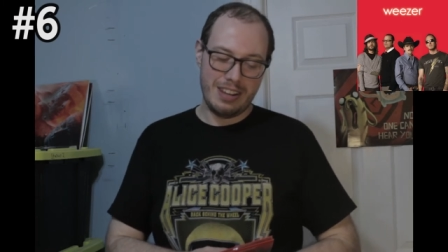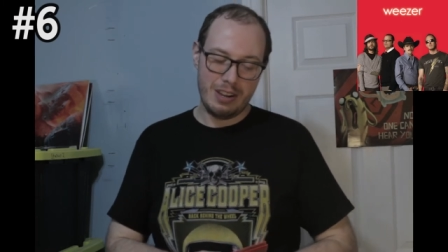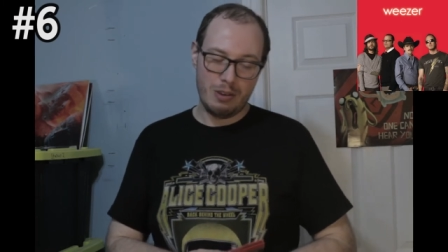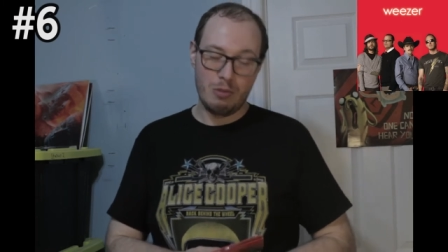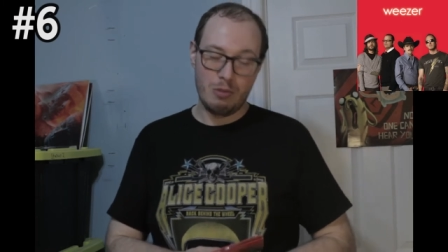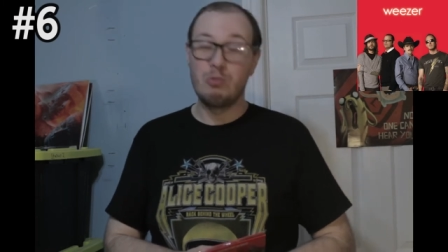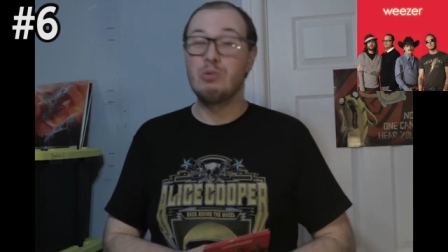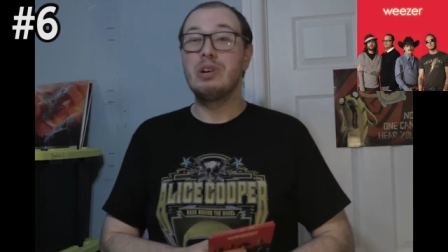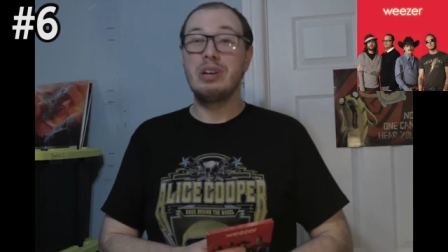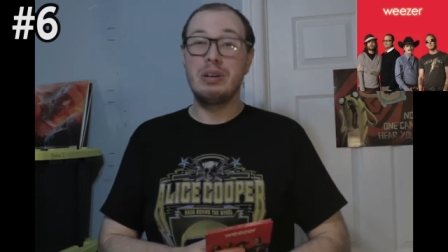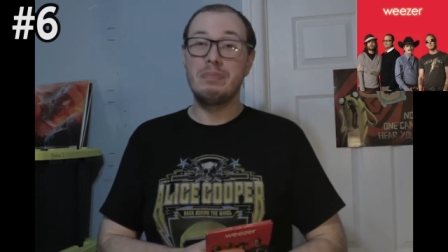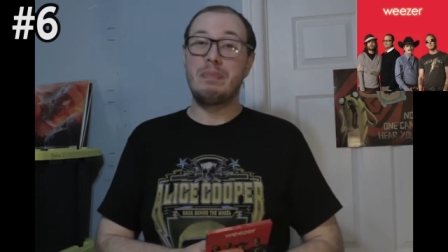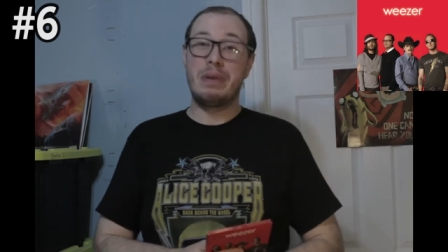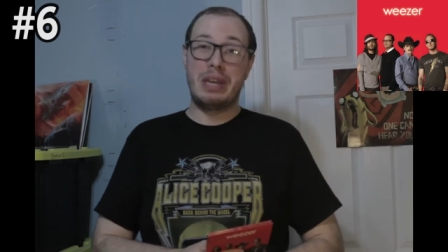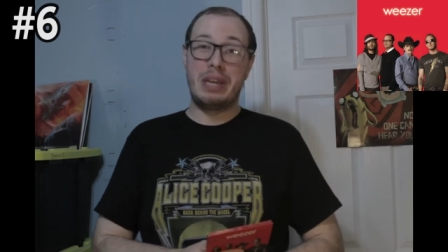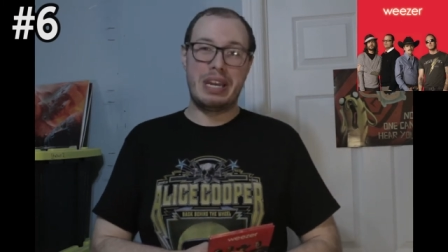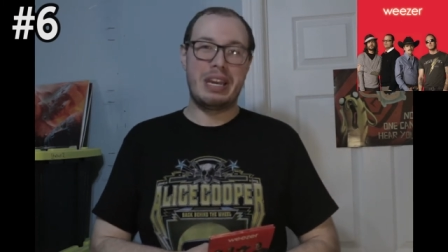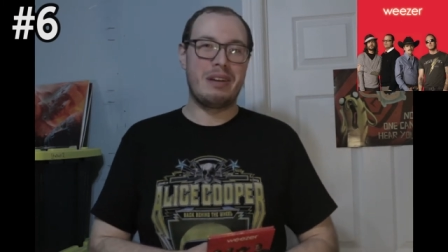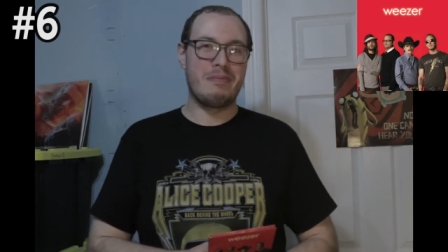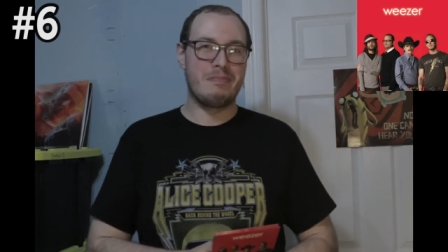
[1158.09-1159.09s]
would
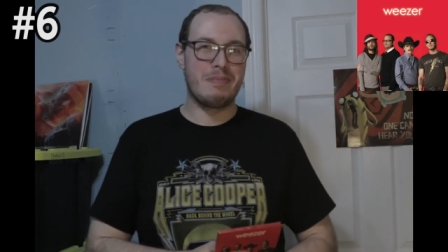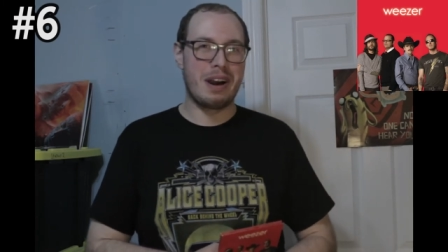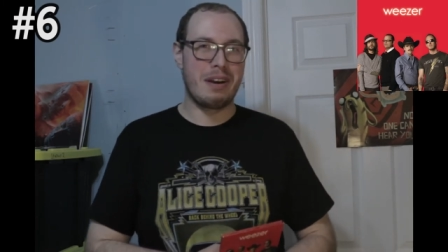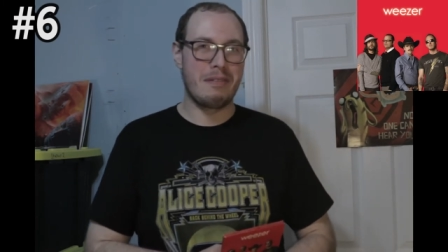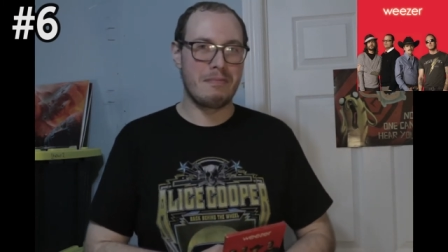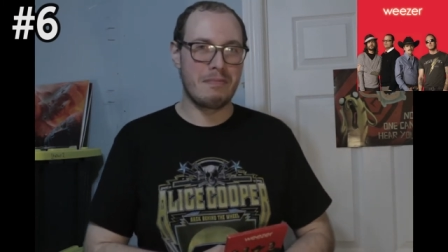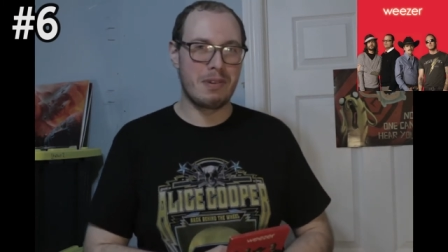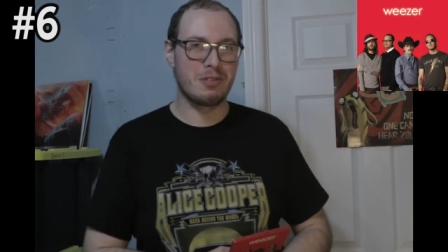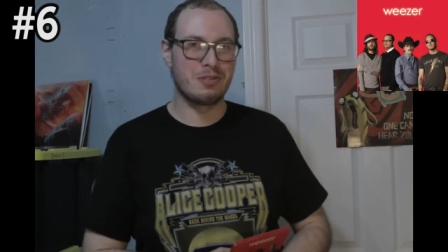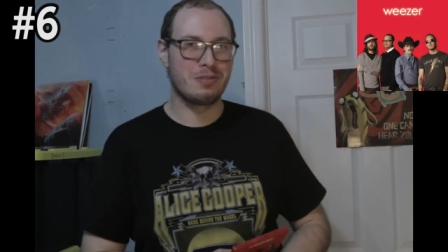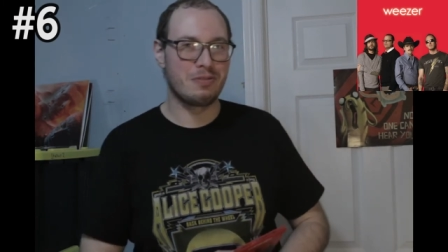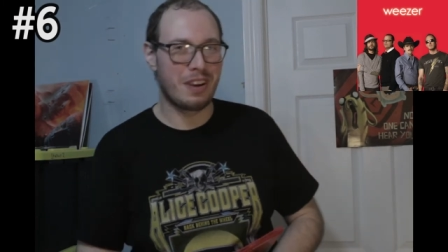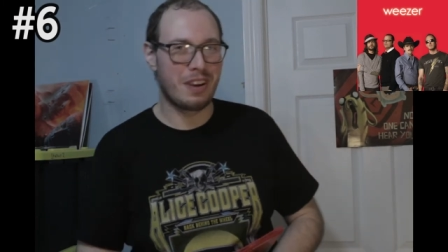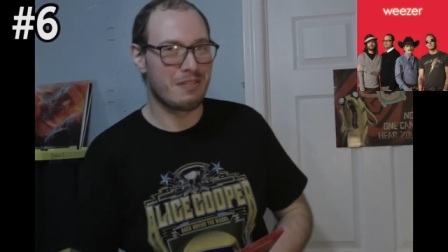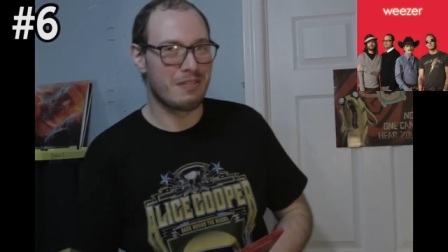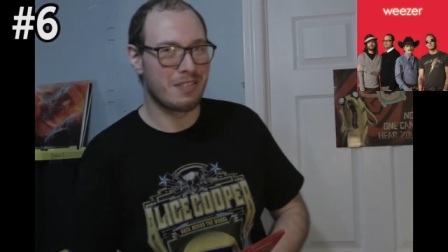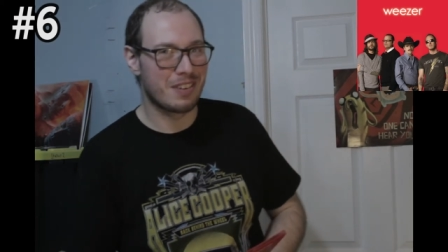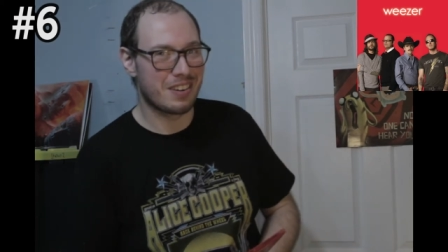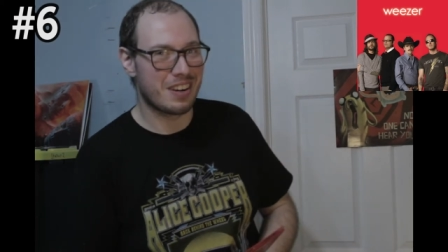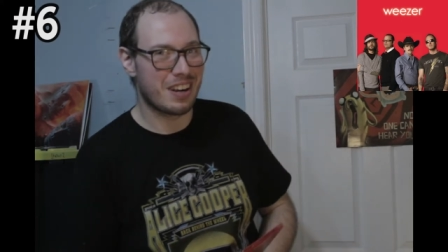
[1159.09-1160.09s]
be my most
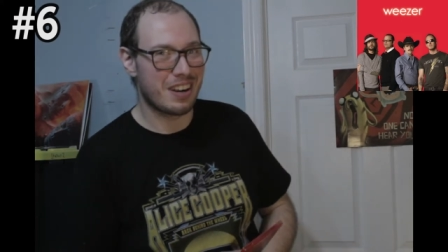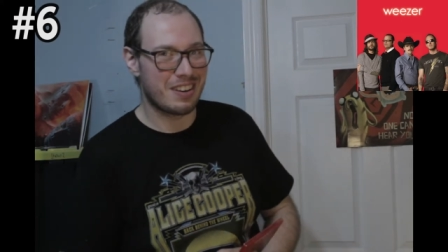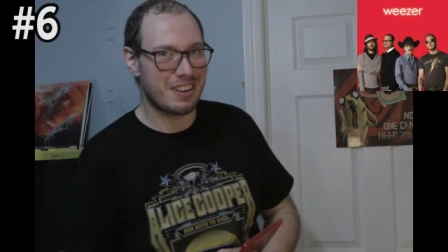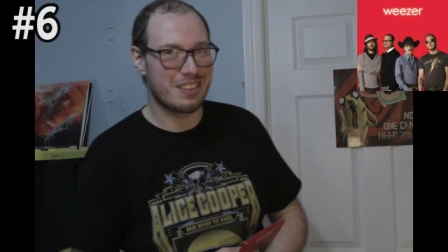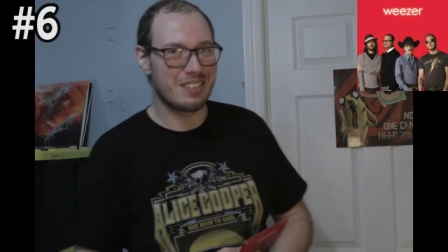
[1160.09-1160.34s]
favorite